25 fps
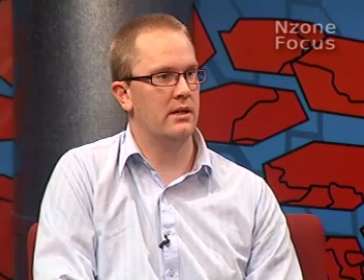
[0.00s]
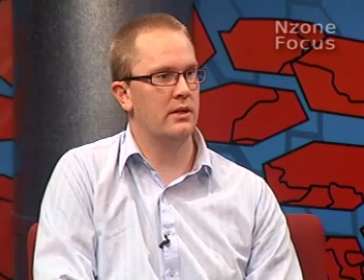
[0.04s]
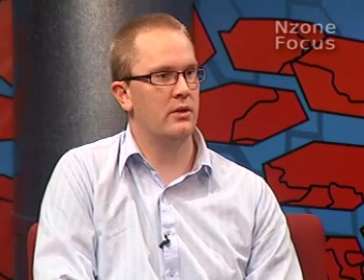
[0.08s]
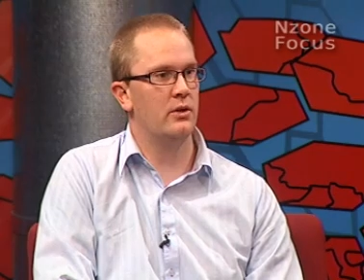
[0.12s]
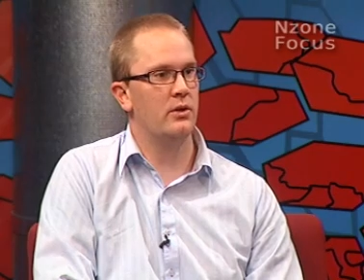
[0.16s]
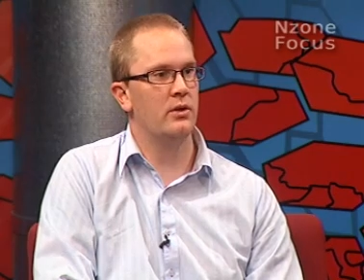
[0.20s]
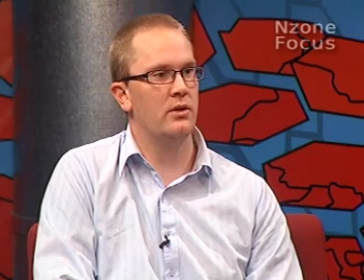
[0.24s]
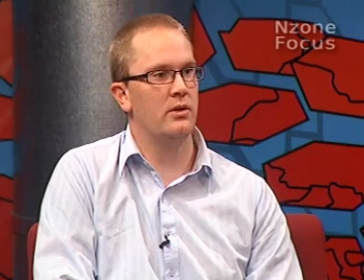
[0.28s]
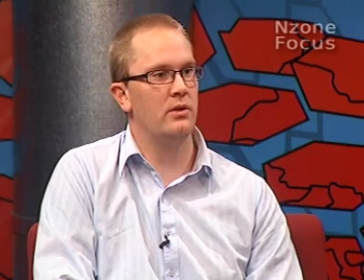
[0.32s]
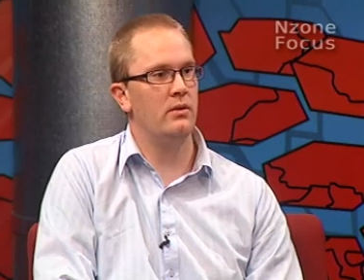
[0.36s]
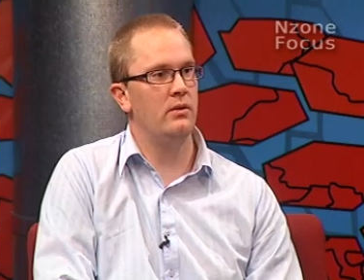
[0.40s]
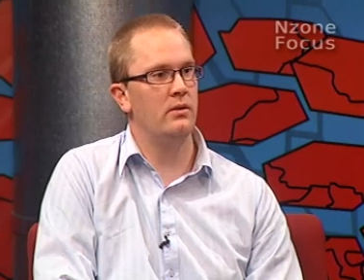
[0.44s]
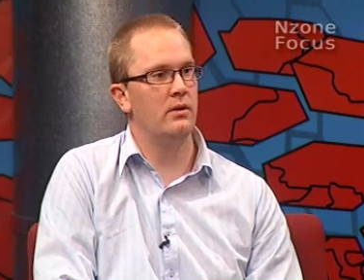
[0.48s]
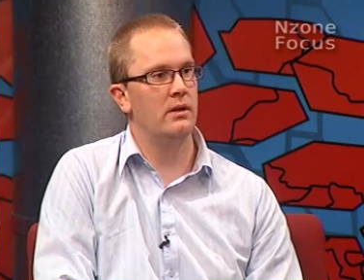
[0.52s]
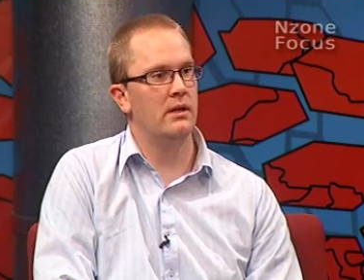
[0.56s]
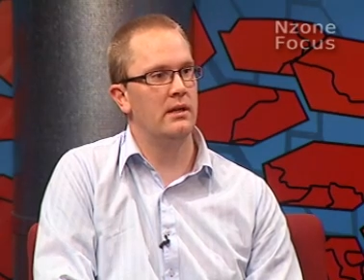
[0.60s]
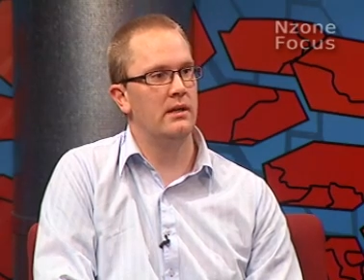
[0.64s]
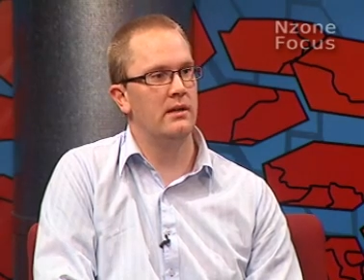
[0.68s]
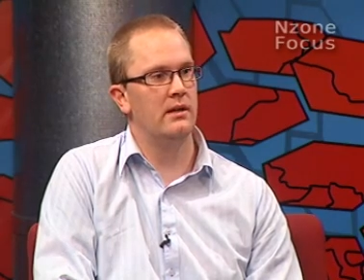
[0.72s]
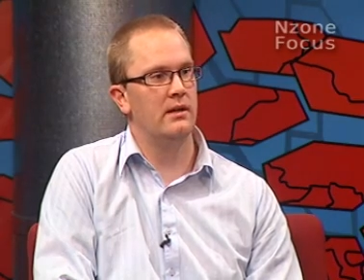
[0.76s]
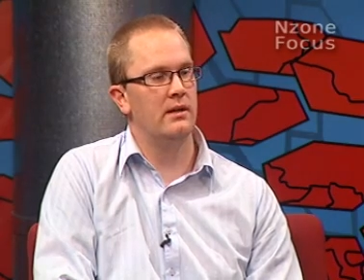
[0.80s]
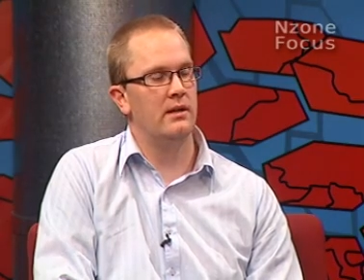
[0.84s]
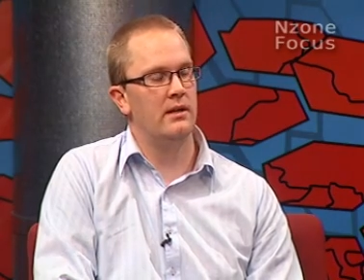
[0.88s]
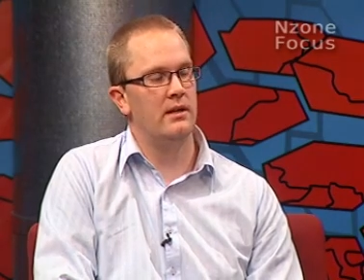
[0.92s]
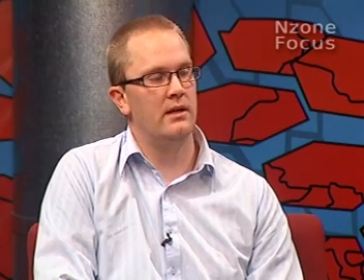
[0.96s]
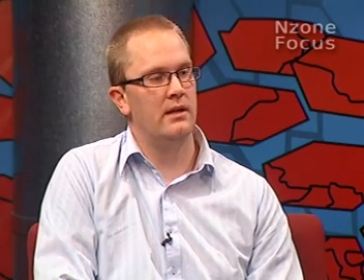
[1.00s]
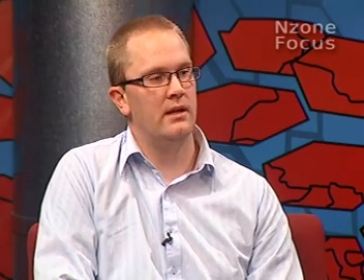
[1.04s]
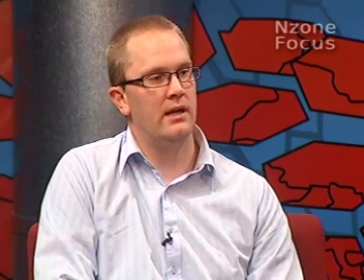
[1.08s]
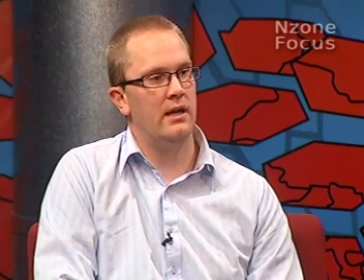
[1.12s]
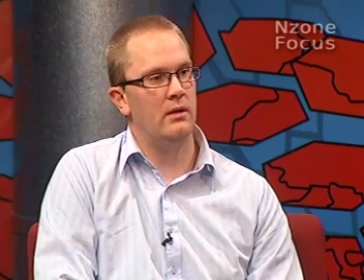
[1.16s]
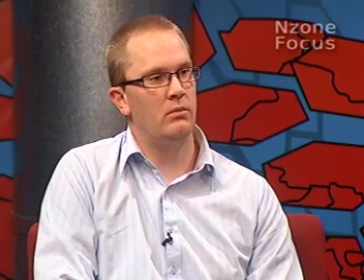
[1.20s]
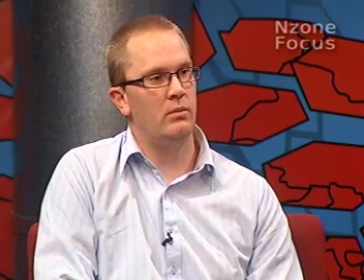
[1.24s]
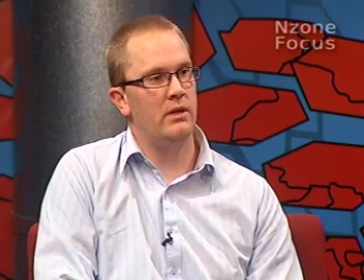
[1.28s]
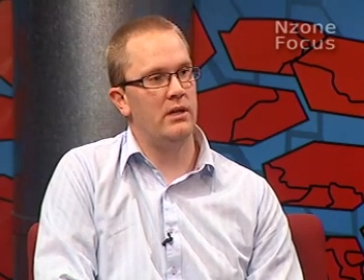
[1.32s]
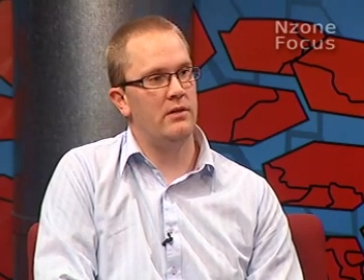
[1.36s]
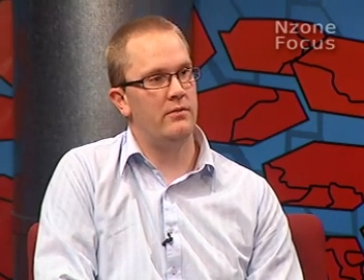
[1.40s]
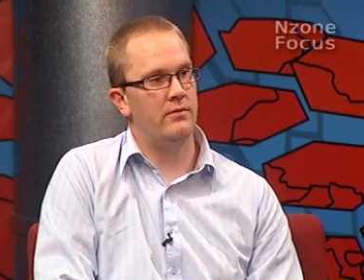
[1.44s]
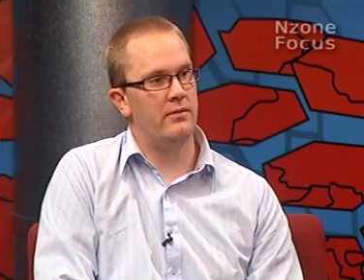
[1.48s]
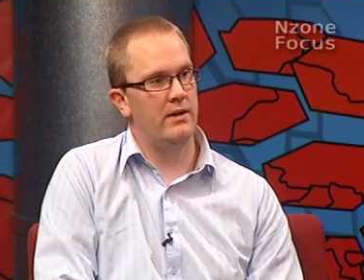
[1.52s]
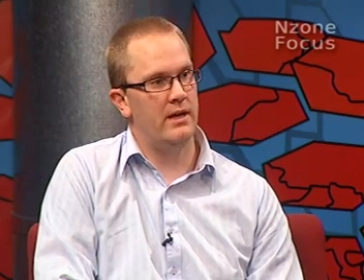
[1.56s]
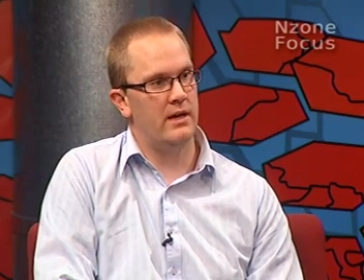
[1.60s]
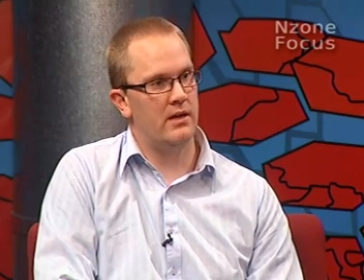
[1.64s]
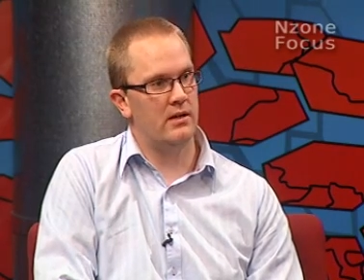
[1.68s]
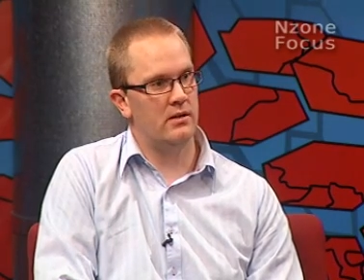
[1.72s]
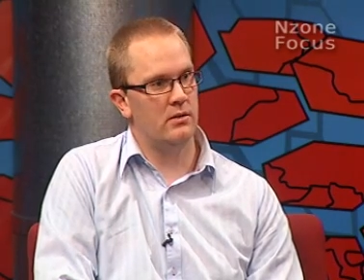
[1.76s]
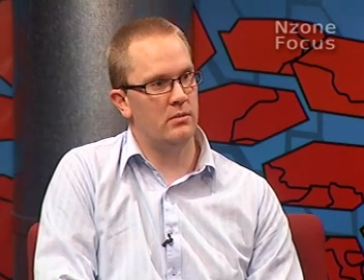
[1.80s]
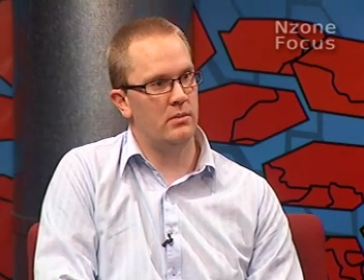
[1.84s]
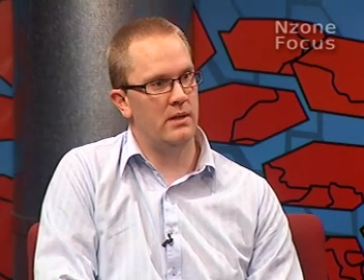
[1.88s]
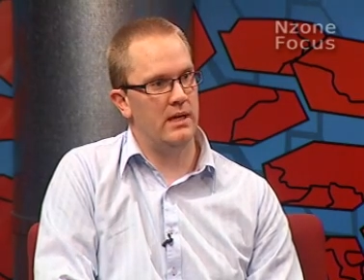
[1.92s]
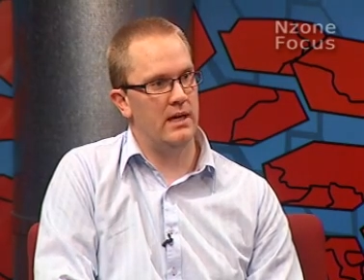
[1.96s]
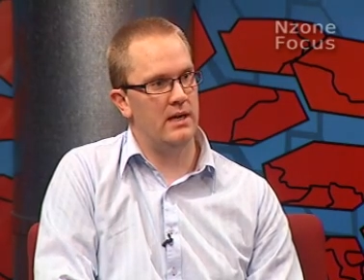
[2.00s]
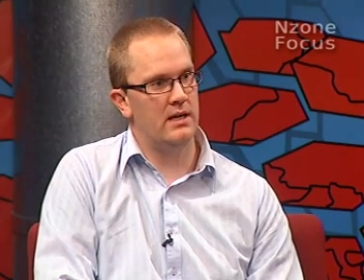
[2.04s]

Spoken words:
Ngā Kuku, and when he found him,